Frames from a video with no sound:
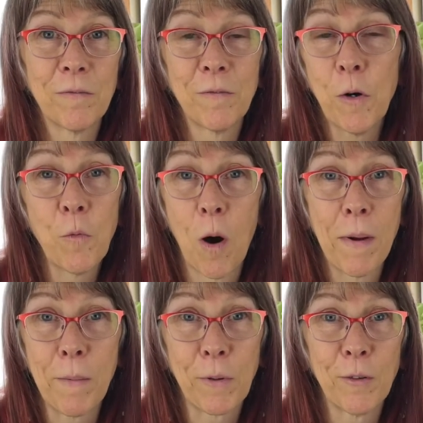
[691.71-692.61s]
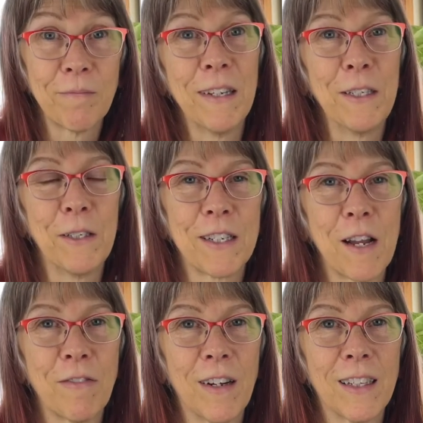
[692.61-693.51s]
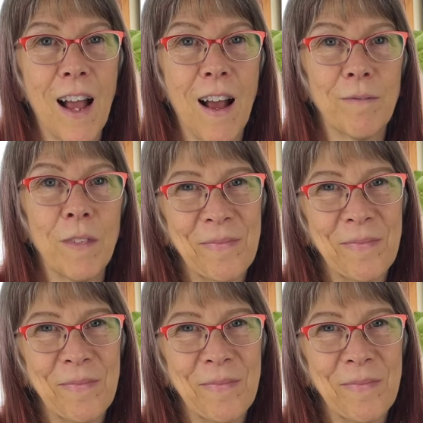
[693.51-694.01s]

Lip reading: phone wallpaper and good stuff like that.